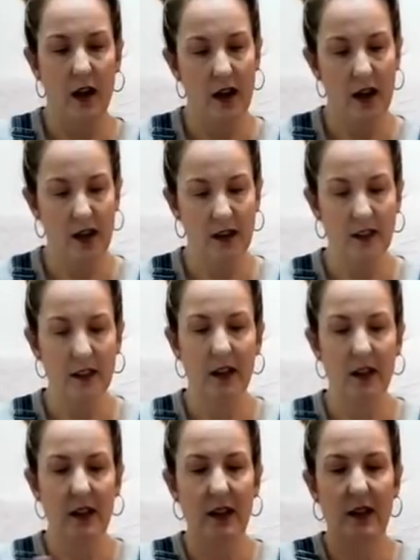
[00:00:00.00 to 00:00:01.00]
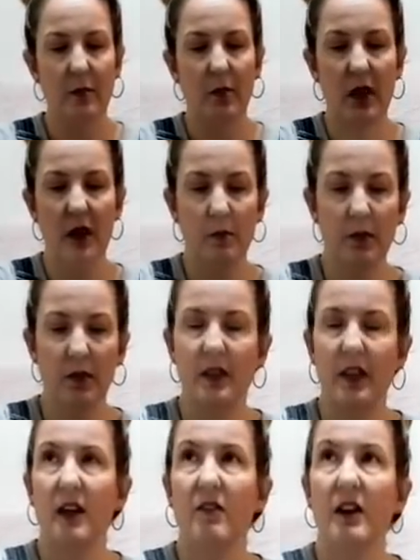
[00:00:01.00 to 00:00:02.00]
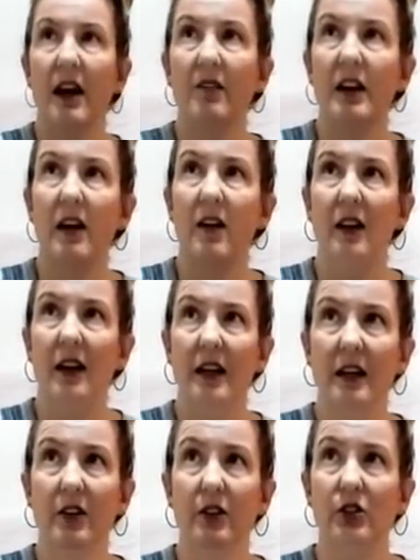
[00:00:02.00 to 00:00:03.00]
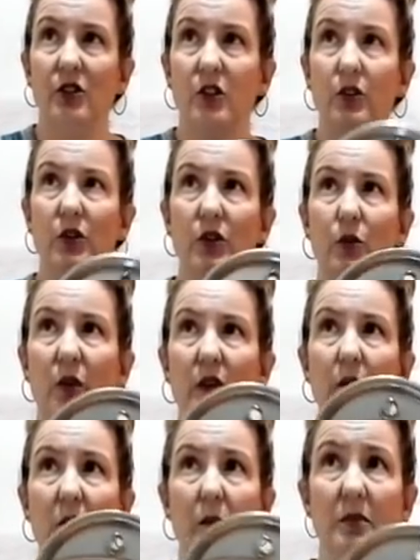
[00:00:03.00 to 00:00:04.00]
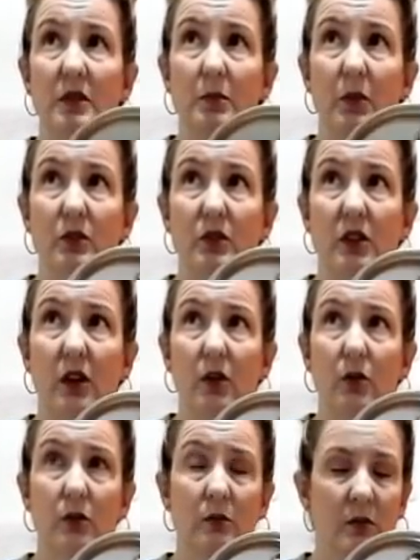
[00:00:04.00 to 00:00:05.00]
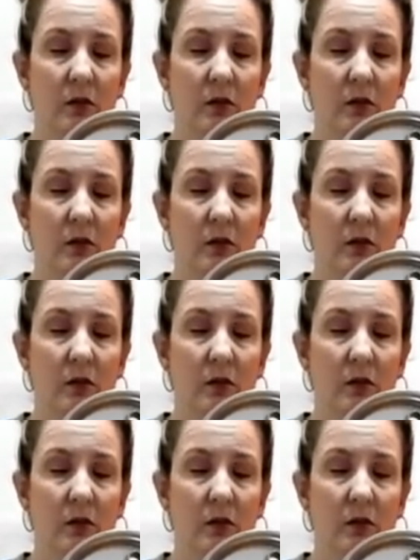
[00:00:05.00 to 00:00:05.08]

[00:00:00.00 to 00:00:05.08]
And the pump, they even have an outline here to show you where the pump is supposed to go,